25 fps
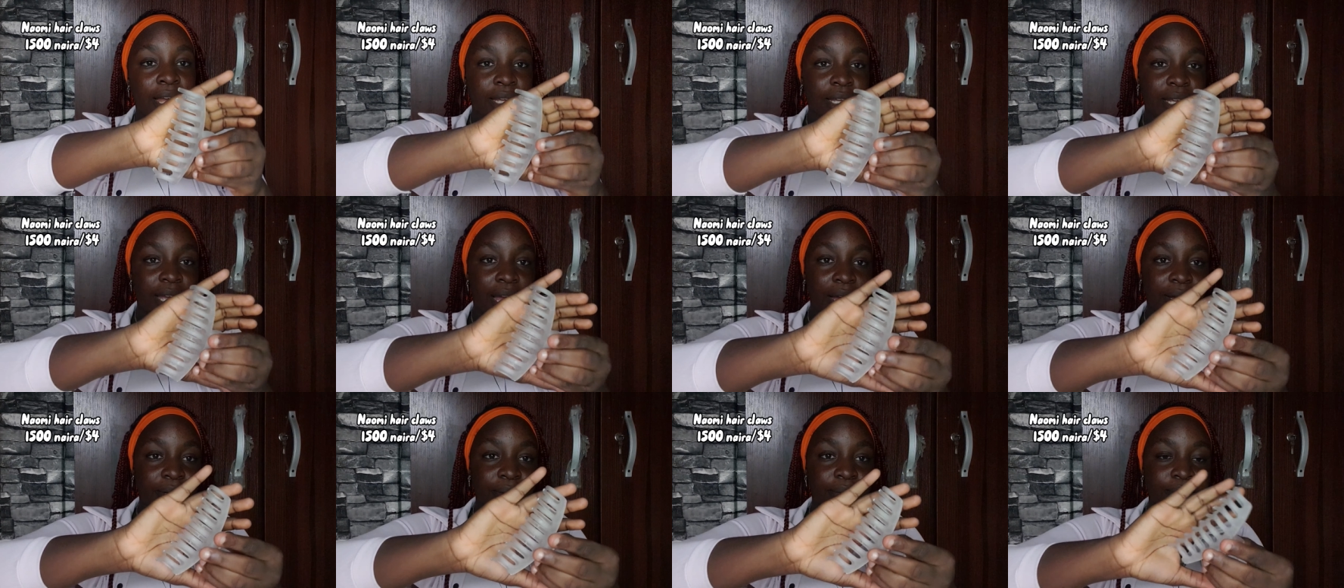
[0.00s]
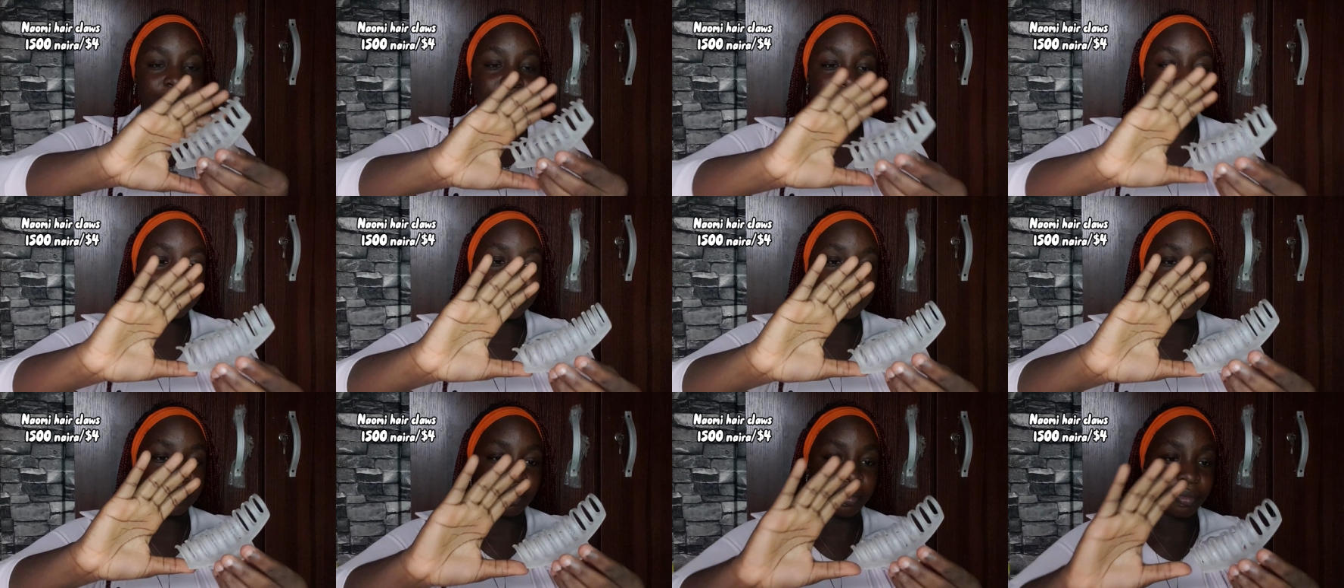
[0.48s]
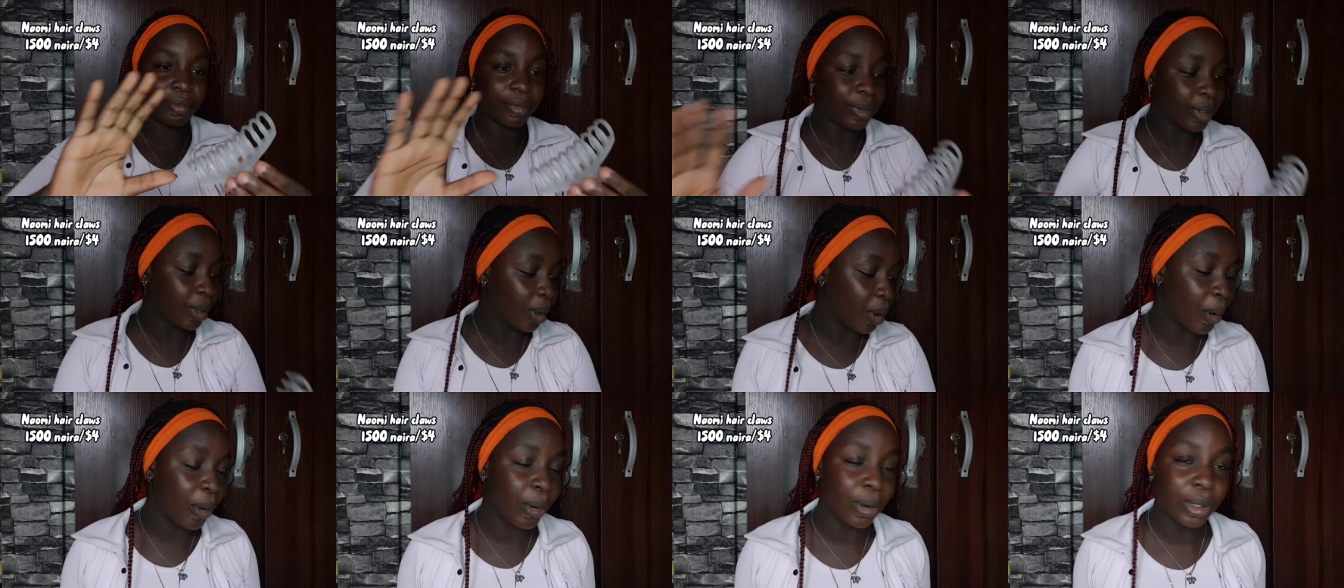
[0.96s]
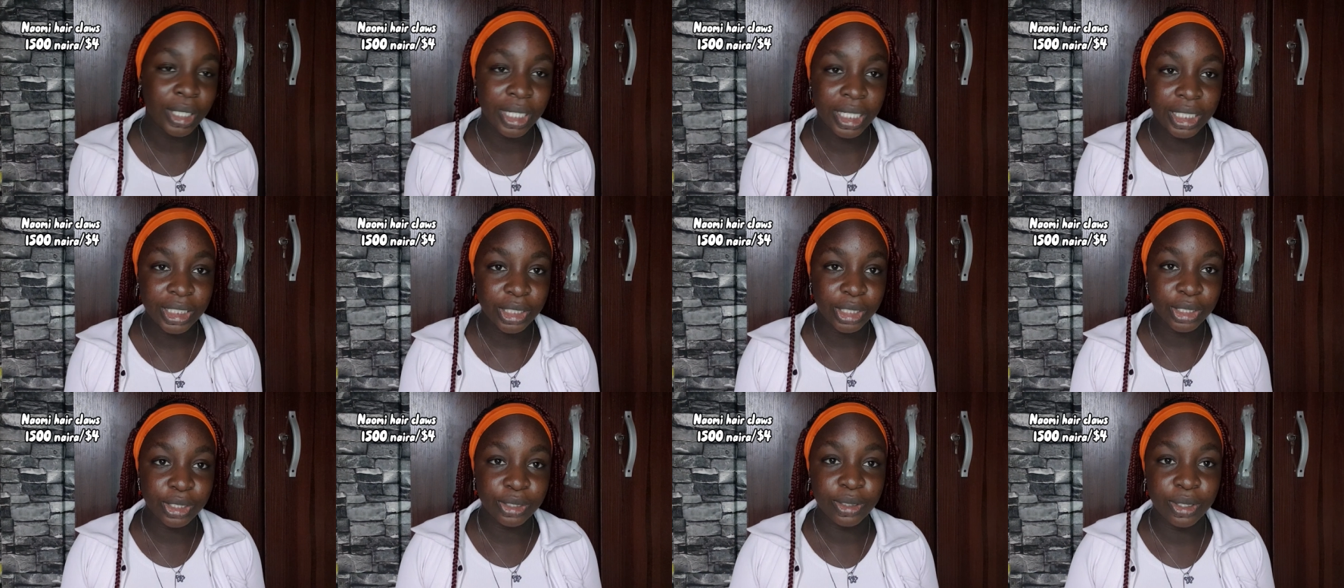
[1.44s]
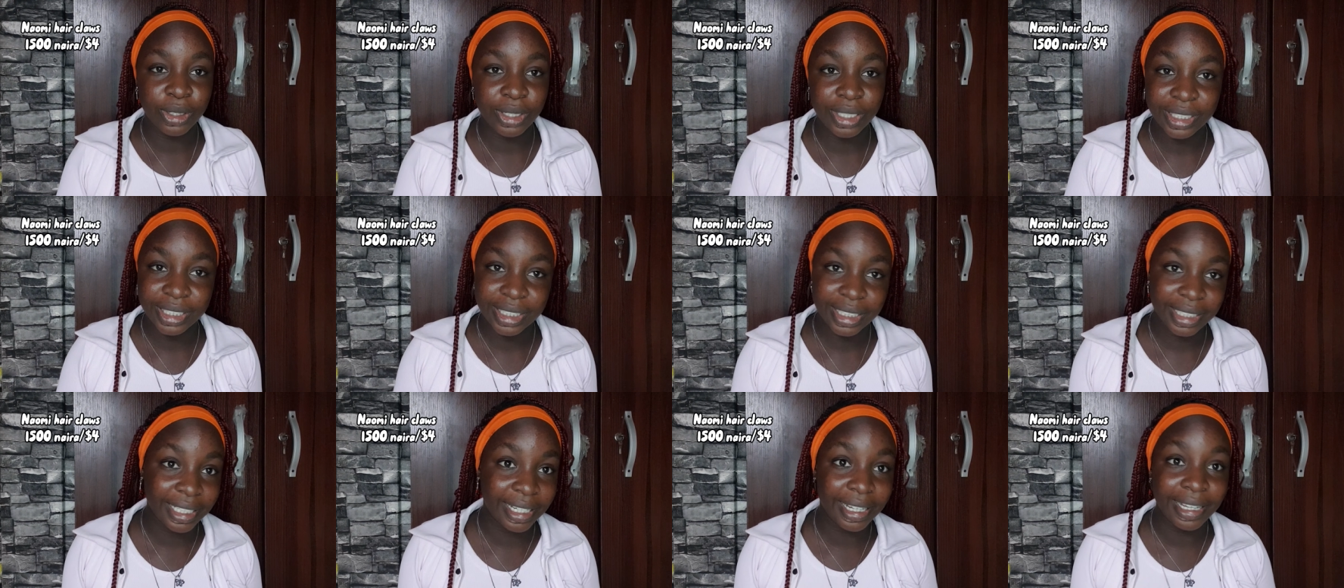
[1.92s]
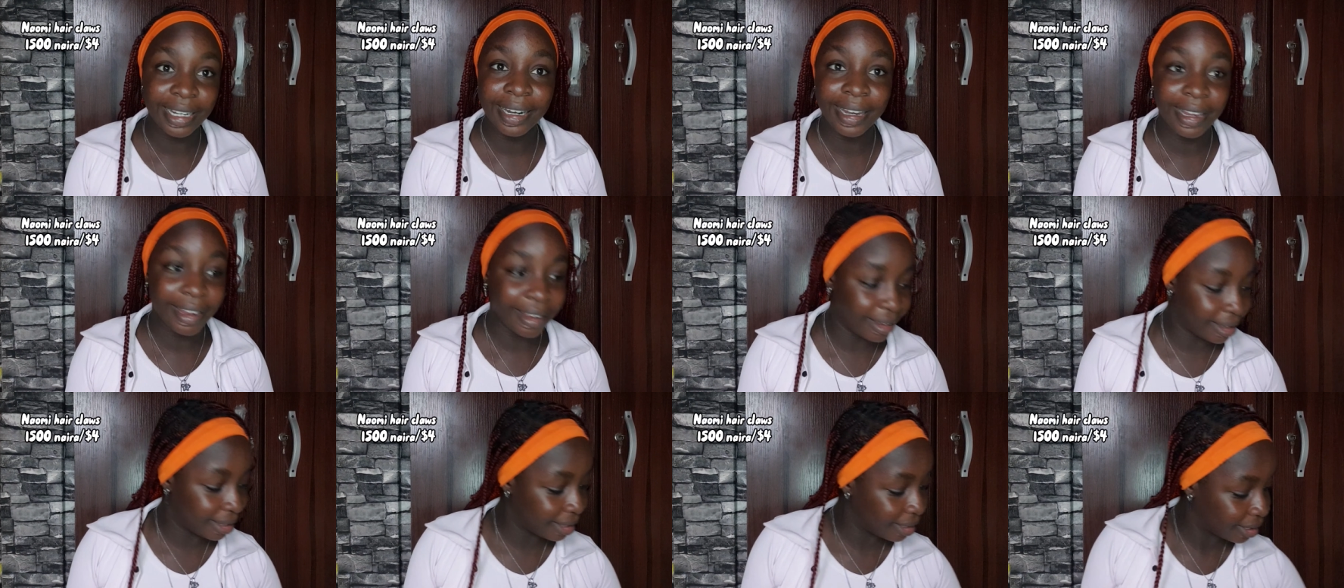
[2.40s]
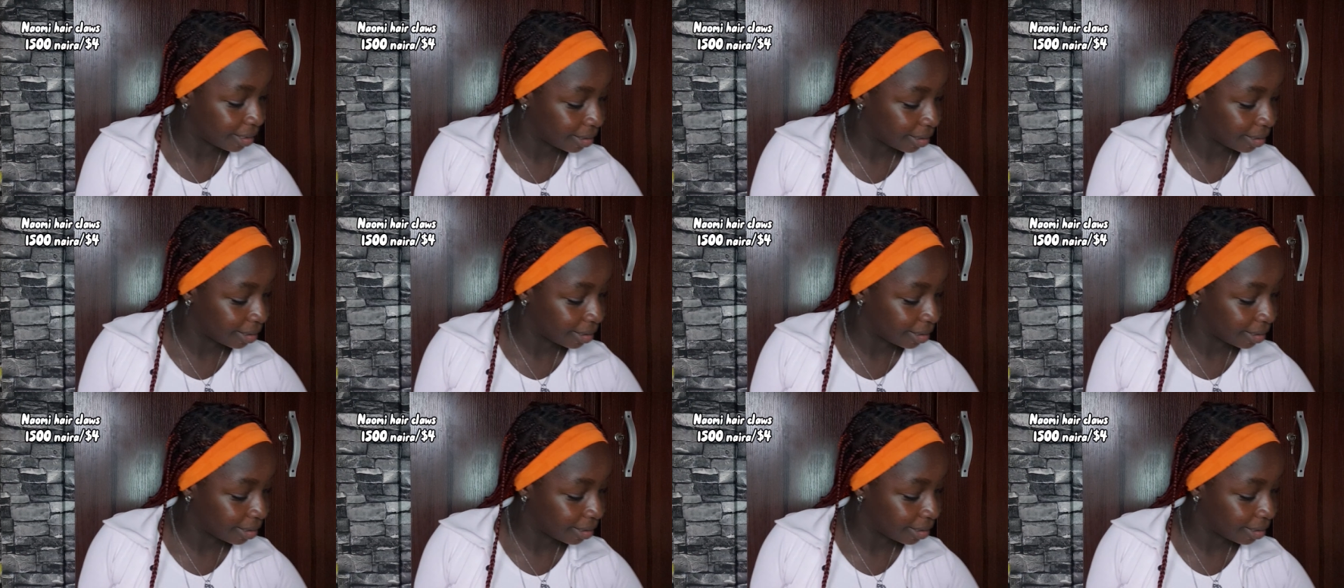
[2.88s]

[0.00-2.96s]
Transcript: yeah or let's just call it clear